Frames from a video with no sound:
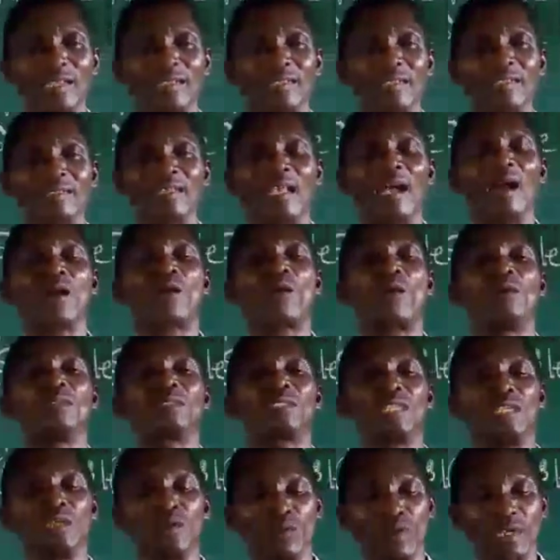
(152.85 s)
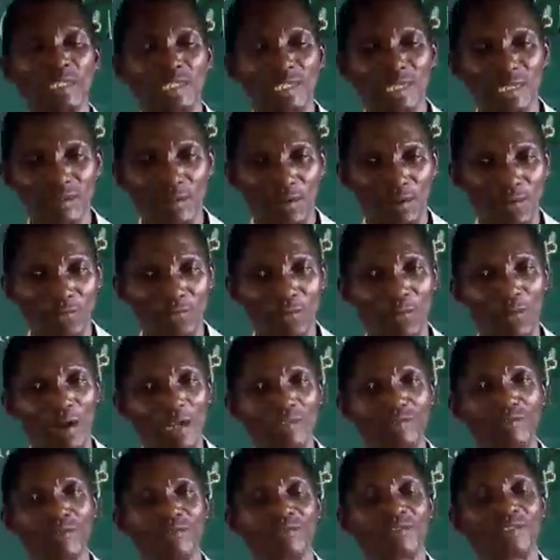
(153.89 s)
it is a continuation of
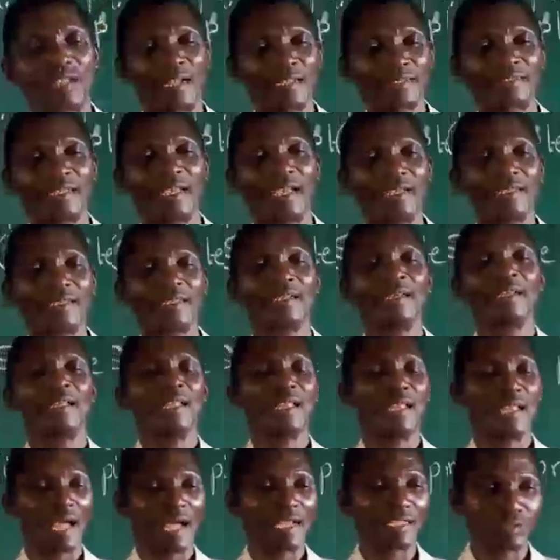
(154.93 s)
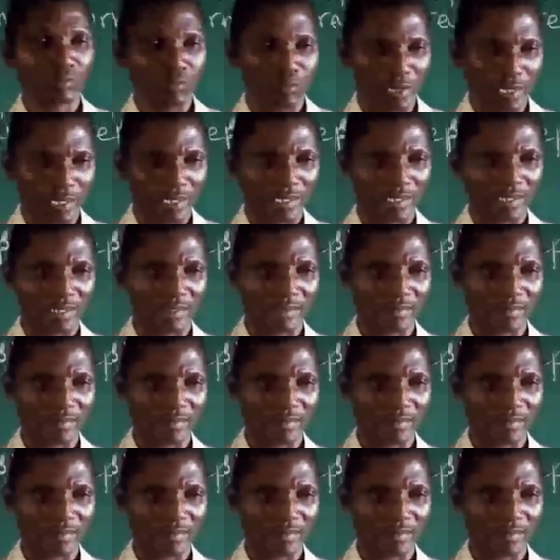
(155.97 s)
what we started last week.